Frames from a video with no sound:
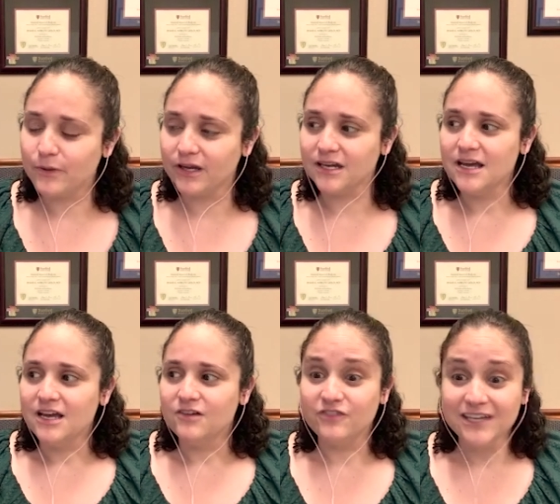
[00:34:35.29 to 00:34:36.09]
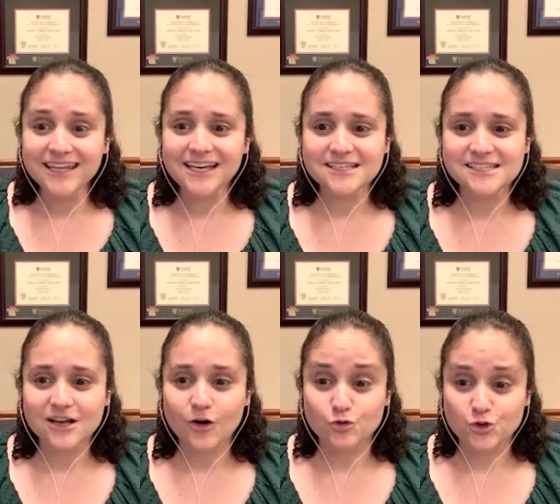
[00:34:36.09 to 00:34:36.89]
But feelings
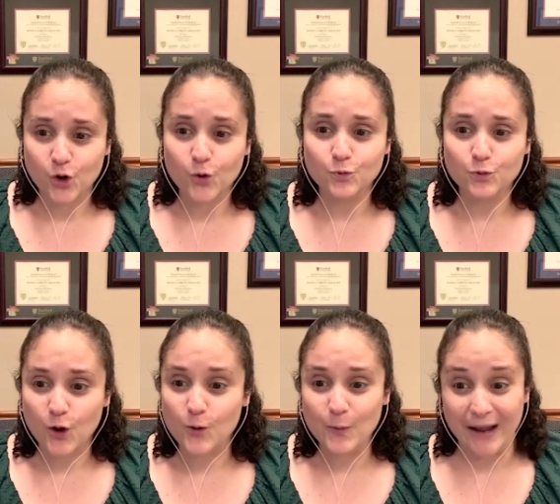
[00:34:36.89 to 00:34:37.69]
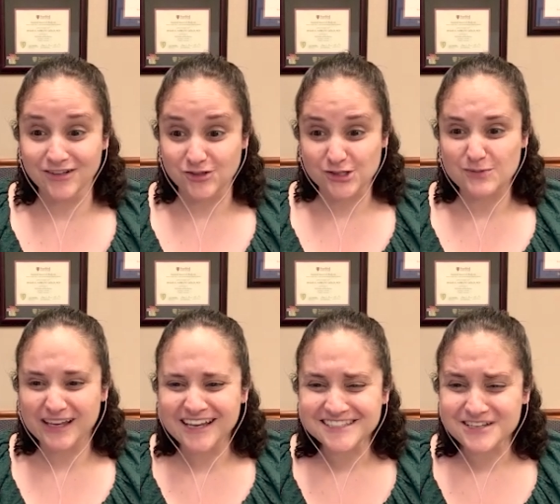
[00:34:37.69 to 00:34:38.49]
don't go away just
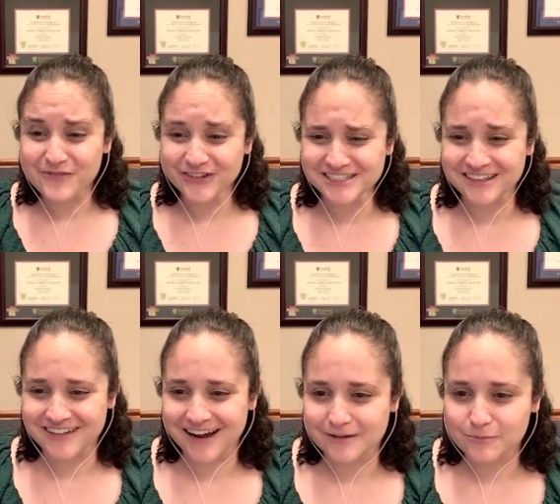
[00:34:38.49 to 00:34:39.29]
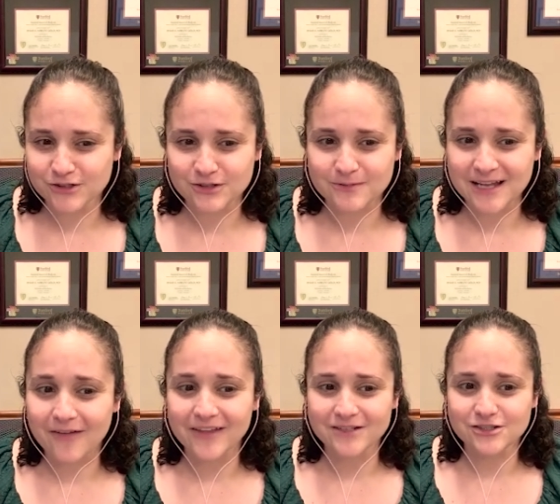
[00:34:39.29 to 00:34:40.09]
because you push them down and push them
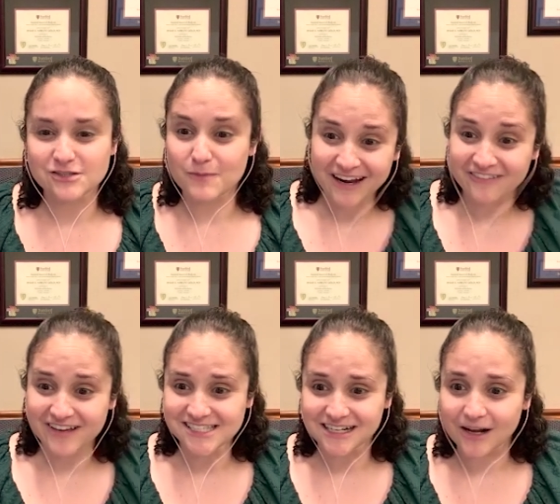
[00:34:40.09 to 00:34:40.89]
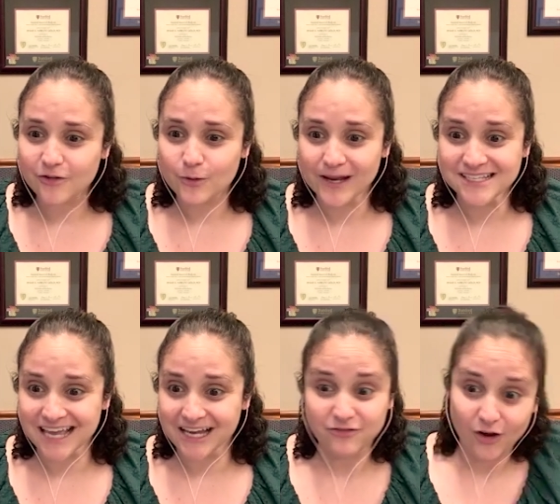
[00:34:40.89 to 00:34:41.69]
down. They just manifest in other ways,
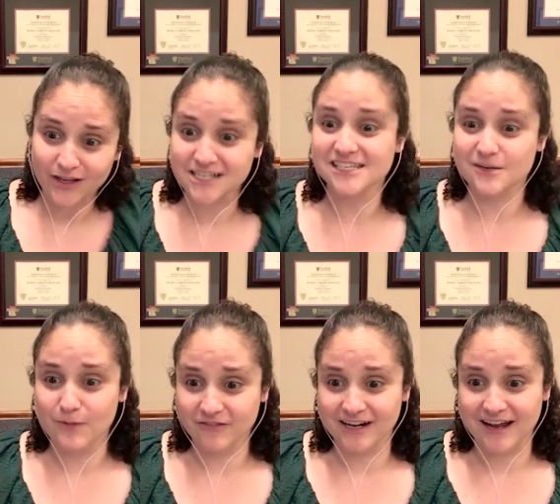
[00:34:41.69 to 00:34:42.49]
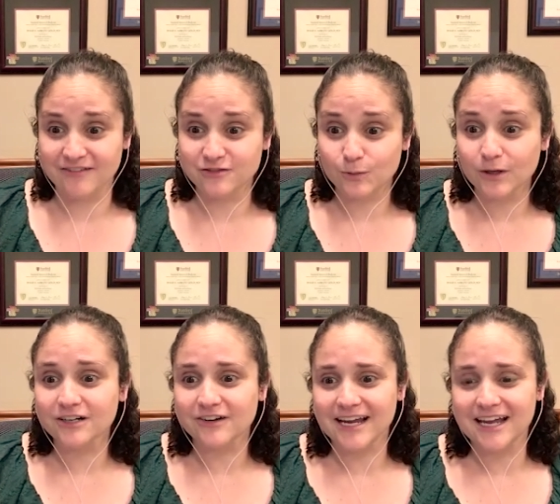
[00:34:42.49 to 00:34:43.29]
like falling asleep every day after
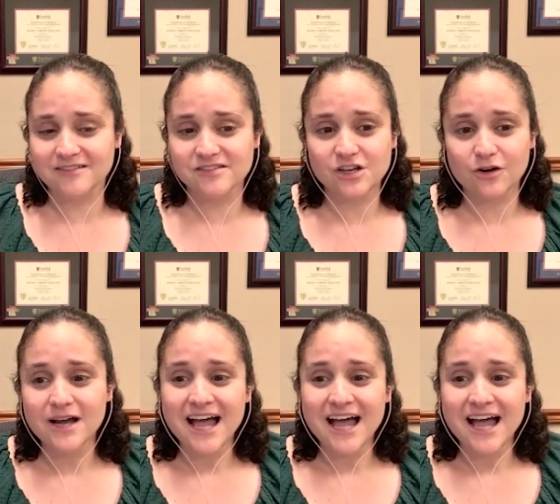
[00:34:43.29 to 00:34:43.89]
work, right? And so